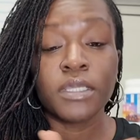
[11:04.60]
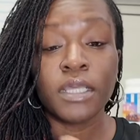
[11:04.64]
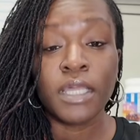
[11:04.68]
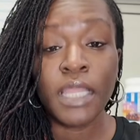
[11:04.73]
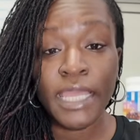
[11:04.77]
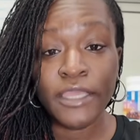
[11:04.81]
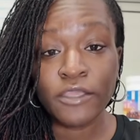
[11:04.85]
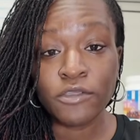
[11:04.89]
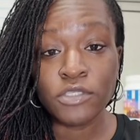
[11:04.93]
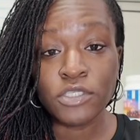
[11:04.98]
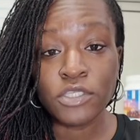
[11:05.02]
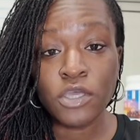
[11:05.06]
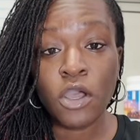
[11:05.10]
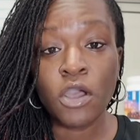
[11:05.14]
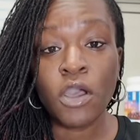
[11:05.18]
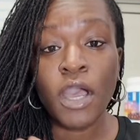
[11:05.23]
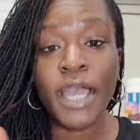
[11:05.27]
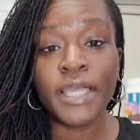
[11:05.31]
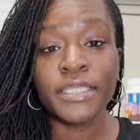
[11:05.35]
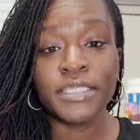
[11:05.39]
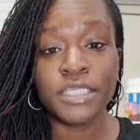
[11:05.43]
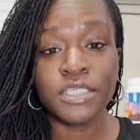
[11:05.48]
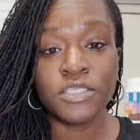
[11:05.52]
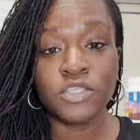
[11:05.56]
like you saw,
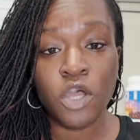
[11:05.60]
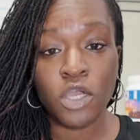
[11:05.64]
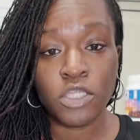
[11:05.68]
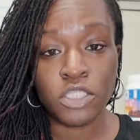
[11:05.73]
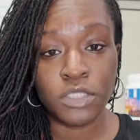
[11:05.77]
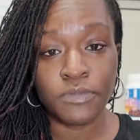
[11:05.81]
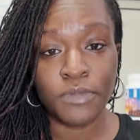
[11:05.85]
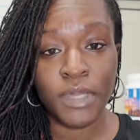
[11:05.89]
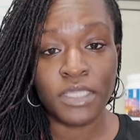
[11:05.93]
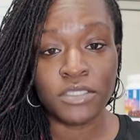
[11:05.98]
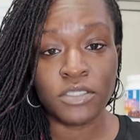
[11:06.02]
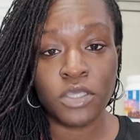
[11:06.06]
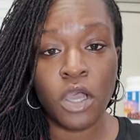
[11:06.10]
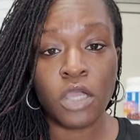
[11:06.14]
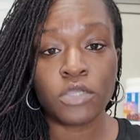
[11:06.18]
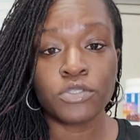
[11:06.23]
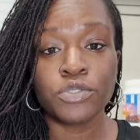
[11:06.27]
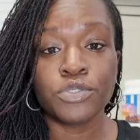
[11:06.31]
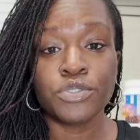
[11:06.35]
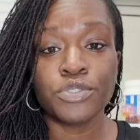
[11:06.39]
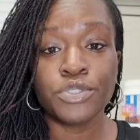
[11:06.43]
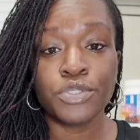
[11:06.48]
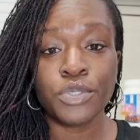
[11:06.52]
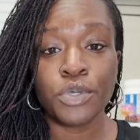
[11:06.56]
I did talk to my
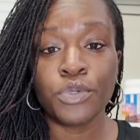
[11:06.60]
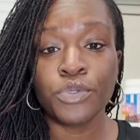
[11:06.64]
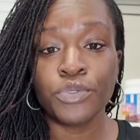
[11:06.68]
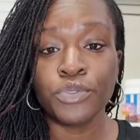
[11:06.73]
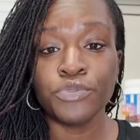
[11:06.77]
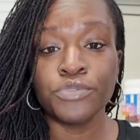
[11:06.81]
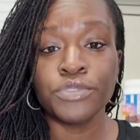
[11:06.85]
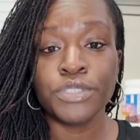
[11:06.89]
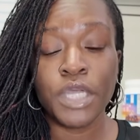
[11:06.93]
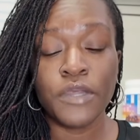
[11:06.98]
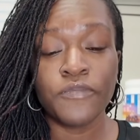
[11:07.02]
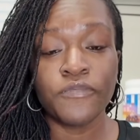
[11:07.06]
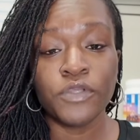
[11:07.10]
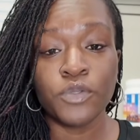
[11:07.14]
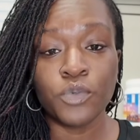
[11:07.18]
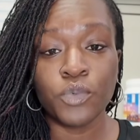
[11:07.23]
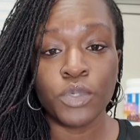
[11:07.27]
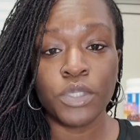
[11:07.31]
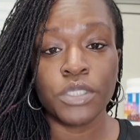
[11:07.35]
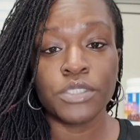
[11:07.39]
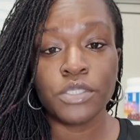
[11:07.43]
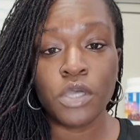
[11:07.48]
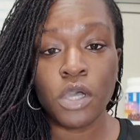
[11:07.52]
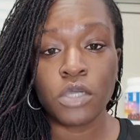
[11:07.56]
doctor. So you definitely
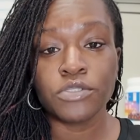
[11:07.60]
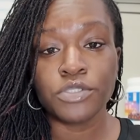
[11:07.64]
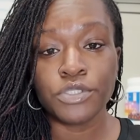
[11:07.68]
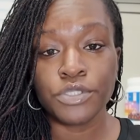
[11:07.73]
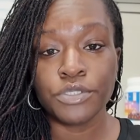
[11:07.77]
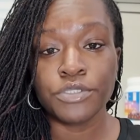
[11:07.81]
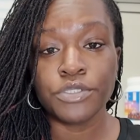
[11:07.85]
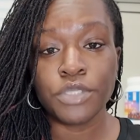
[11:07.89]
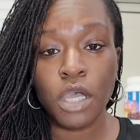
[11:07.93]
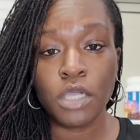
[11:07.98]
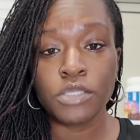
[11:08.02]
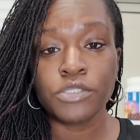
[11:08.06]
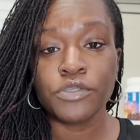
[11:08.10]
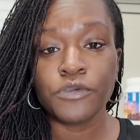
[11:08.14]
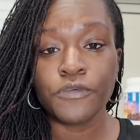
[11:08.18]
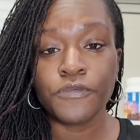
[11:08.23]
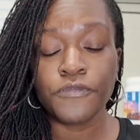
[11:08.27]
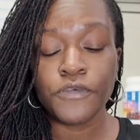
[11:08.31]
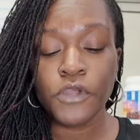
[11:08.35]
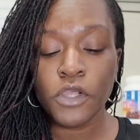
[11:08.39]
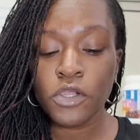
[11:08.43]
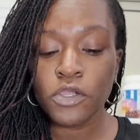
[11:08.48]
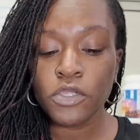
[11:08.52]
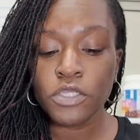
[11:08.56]
want to talk to your doctor
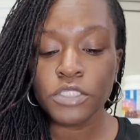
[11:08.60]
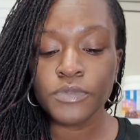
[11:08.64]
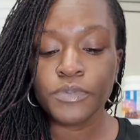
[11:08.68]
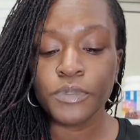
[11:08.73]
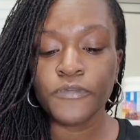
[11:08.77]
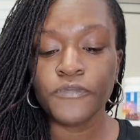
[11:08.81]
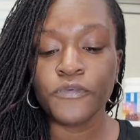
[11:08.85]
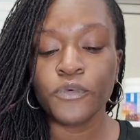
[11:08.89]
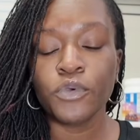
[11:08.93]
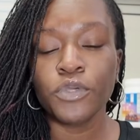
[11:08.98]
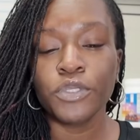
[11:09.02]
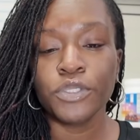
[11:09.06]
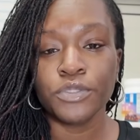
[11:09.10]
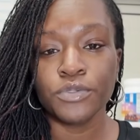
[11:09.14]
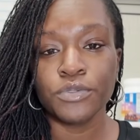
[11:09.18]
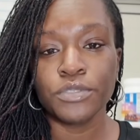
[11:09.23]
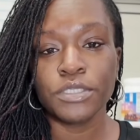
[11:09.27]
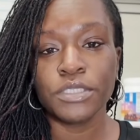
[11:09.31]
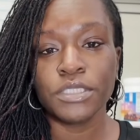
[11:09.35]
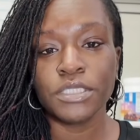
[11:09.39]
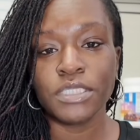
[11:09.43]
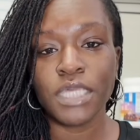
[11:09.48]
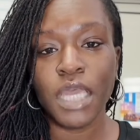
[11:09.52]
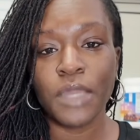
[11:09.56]
first before
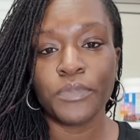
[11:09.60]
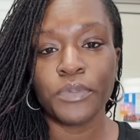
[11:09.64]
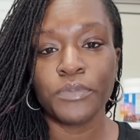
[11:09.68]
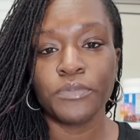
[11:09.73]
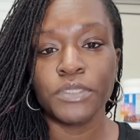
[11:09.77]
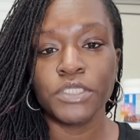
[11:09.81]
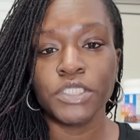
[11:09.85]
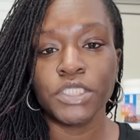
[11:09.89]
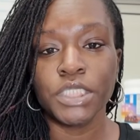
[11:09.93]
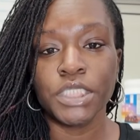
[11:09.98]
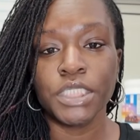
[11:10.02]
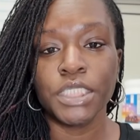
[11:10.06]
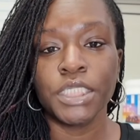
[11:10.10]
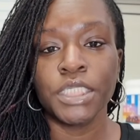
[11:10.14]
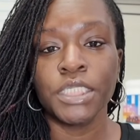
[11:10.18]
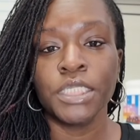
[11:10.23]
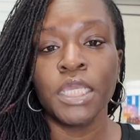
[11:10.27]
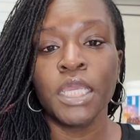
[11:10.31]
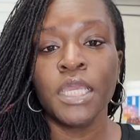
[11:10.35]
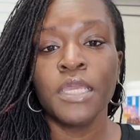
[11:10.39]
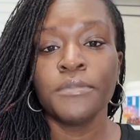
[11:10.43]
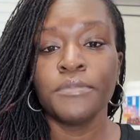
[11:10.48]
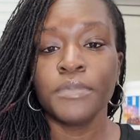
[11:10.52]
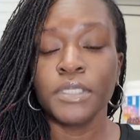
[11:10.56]
using this type of machine,
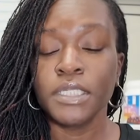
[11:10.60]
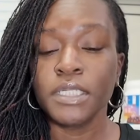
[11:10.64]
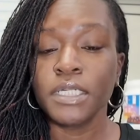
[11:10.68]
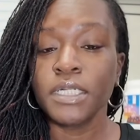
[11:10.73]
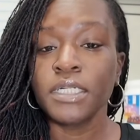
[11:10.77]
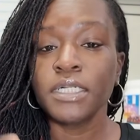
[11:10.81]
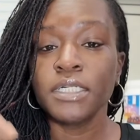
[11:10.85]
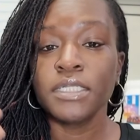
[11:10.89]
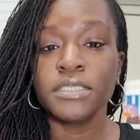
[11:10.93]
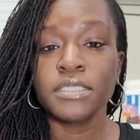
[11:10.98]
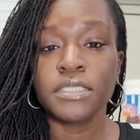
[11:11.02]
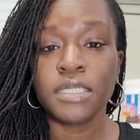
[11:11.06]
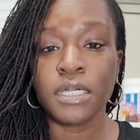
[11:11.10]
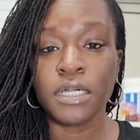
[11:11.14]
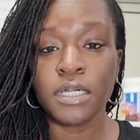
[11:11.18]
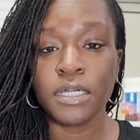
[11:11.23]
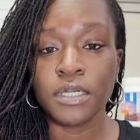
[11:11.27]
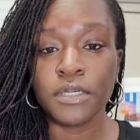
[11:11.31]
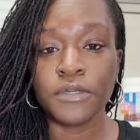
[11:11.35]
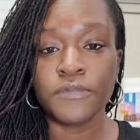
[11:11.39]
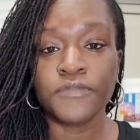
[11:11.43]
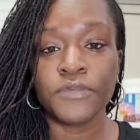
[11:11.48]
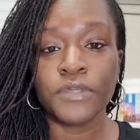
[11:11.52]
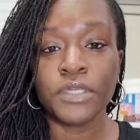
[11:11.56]
because
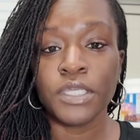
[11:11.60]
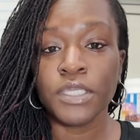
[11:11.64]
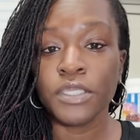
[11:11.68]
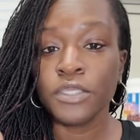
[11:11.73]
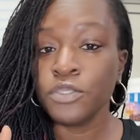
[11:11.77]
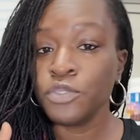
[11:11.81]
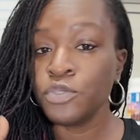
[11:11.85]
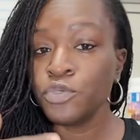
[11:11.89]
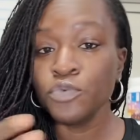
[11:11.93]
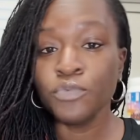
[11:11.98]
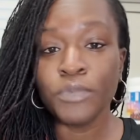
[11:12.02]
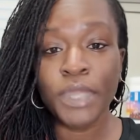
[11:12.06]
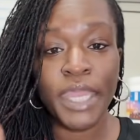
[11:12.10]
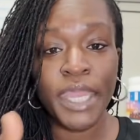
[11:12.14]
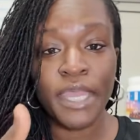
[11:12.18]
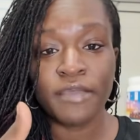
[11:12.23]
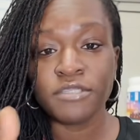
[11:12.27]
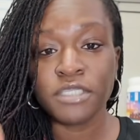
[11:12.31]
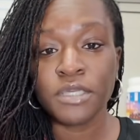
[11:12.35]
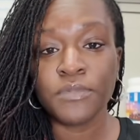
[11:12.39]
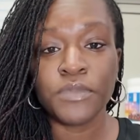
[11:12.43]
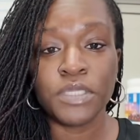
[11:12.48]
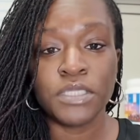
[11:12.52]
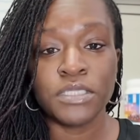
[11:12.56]
you may have
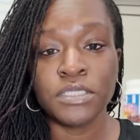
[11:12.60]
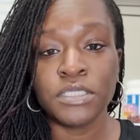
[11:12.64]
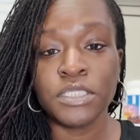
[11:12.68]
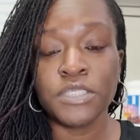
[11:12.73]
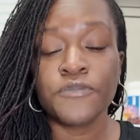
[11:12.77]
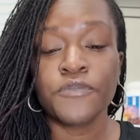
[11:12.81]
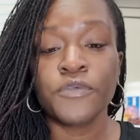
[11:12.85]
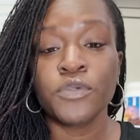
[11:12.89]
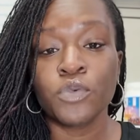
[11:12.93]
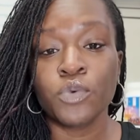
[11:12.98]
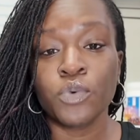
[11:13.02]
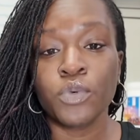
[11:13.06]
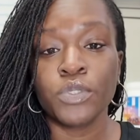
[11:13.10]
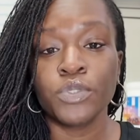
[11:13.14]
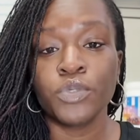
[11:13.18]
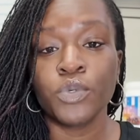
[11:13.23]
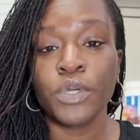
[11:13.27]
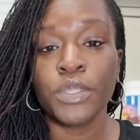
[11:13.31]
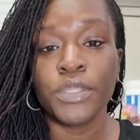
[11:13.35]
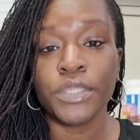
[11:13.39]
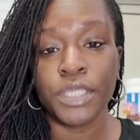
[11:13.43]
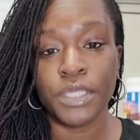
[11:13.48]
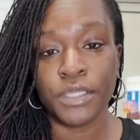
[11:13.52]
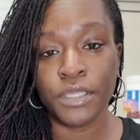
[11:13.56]
something different going
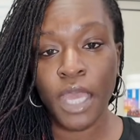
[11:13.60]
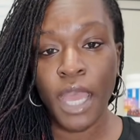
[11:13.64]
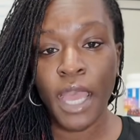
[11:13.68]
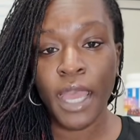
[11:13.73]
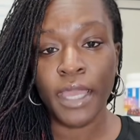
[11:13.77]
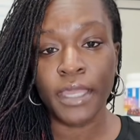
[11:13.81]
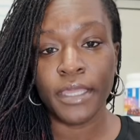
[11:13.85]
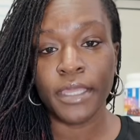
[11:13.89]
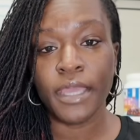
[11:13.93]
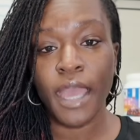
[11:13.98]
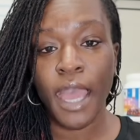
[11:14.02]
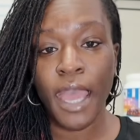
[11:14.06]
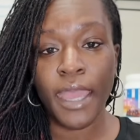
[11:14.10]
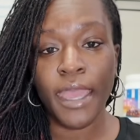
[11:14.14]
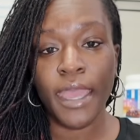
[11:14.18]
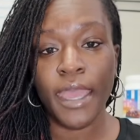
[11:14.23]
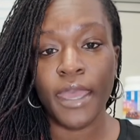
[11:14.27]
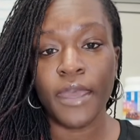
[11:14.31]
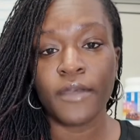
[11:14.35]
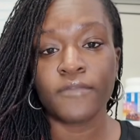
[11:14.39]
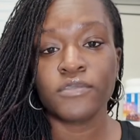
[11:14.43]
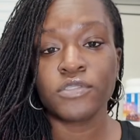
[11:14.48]
on than I have.